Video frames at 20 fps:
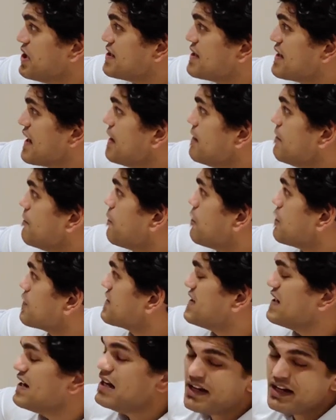design for
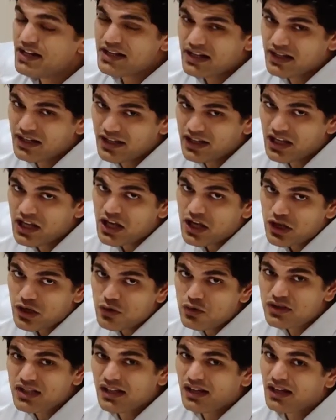steel detailing
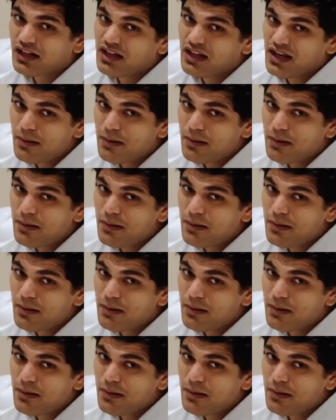using